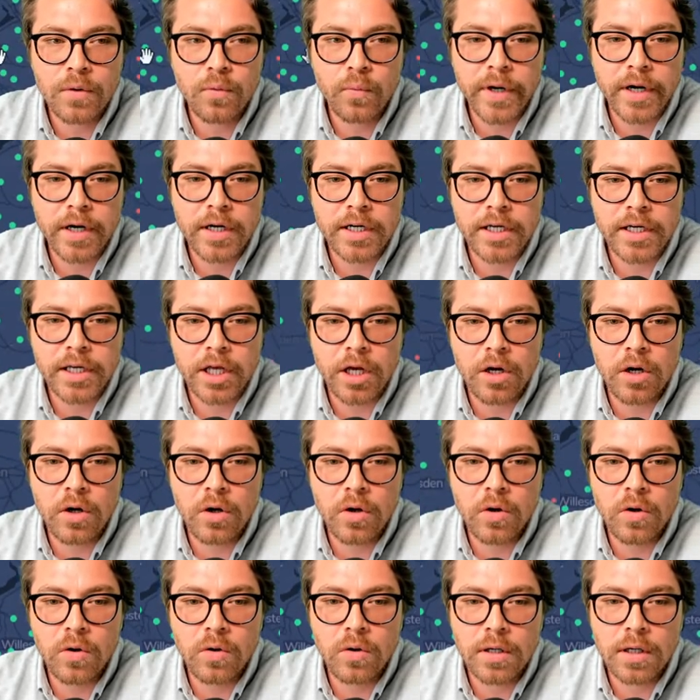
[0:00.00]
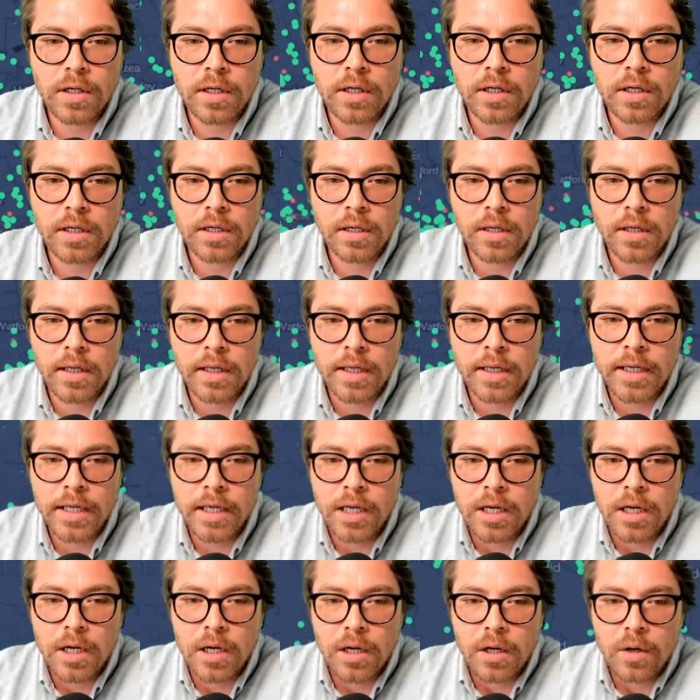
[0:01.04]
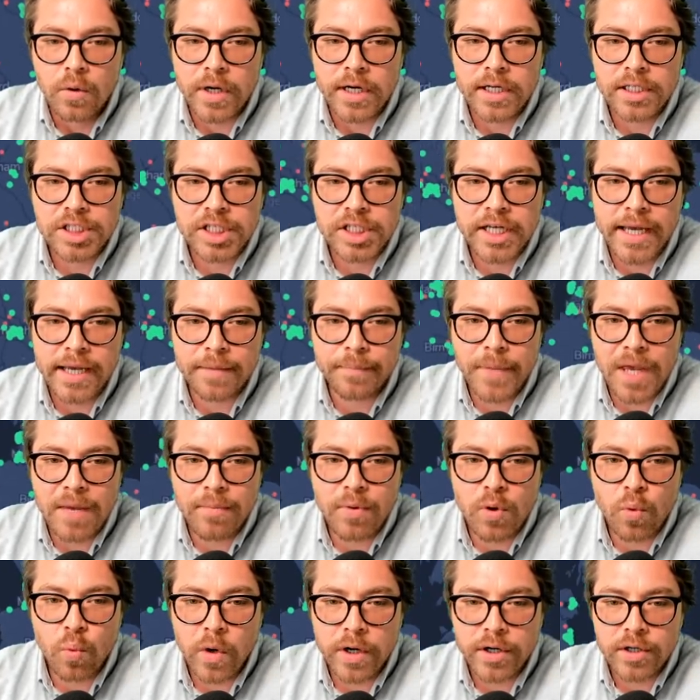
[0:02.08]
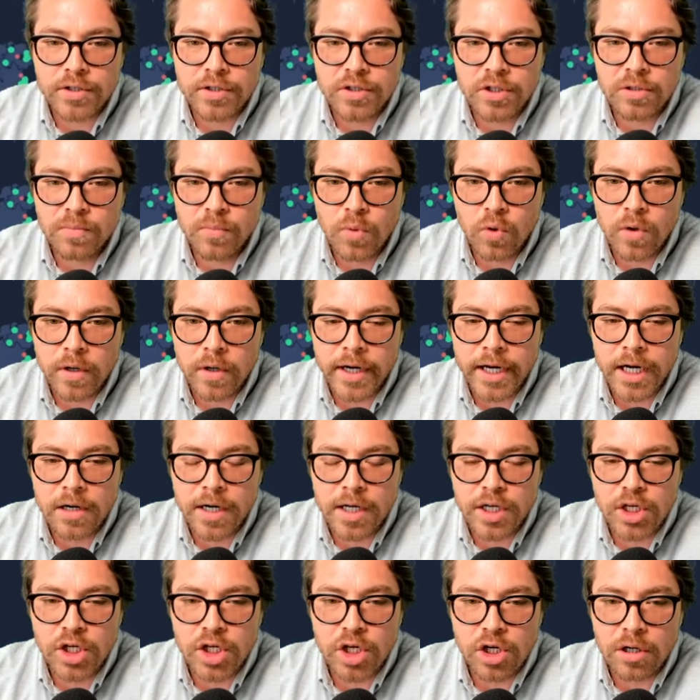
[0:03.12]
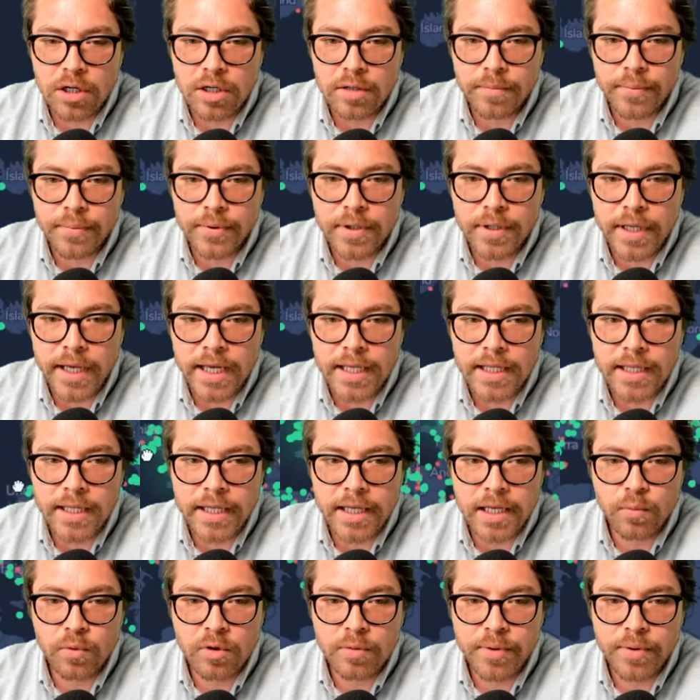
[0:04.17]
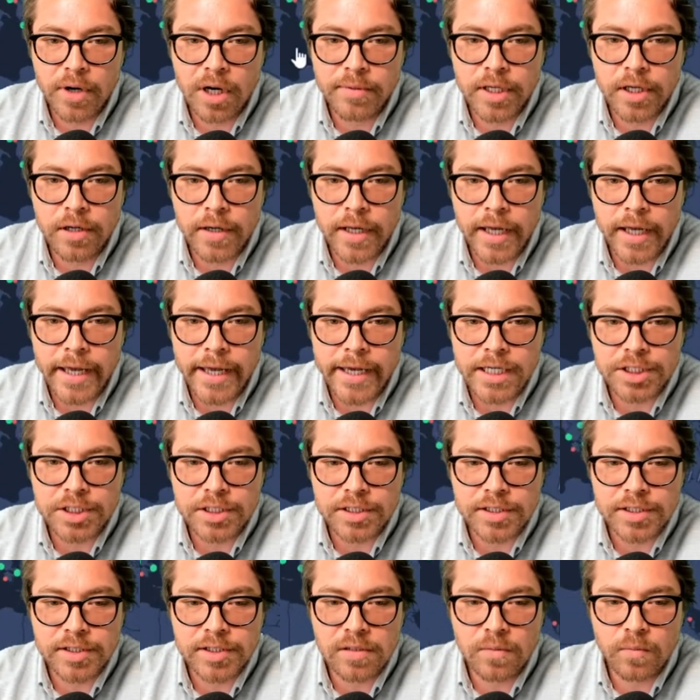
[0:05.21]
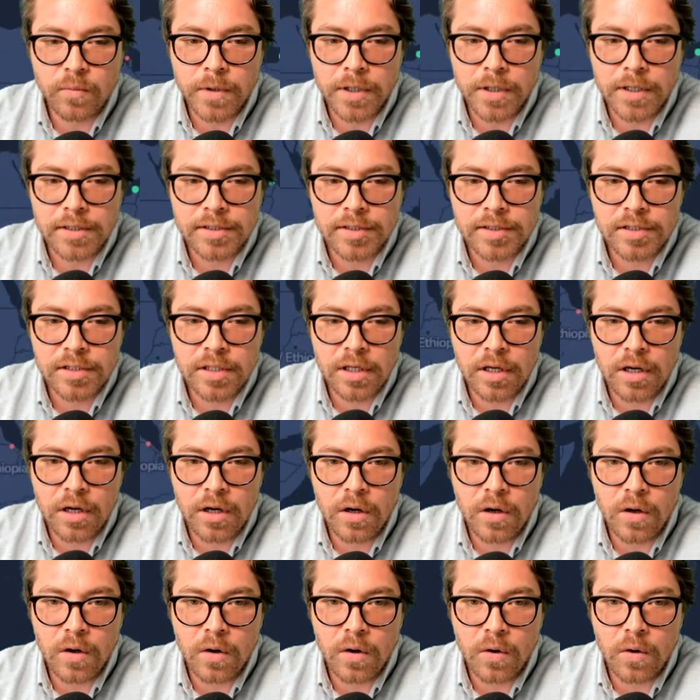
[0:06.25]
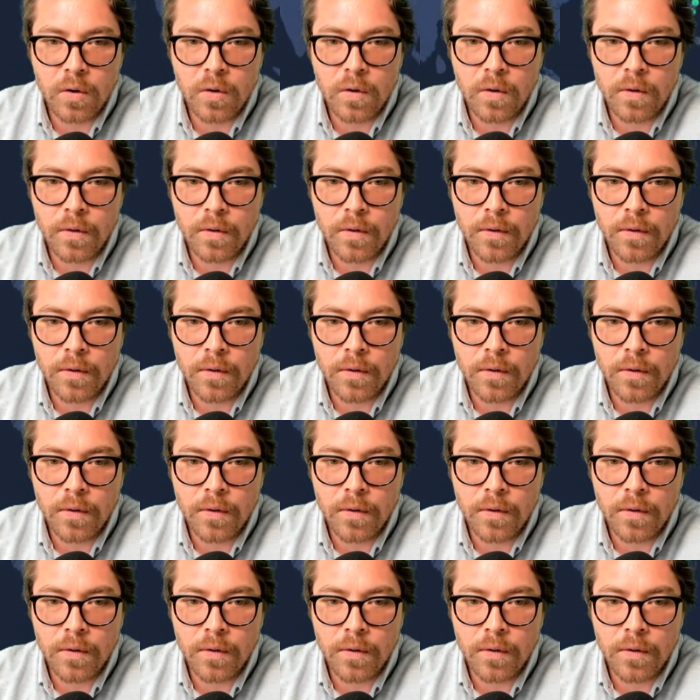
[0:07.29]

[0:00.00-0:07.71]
we're going to go. We're going to check maybe one or two more here in Europe, and then we'll probably go to Asia somewhere. So,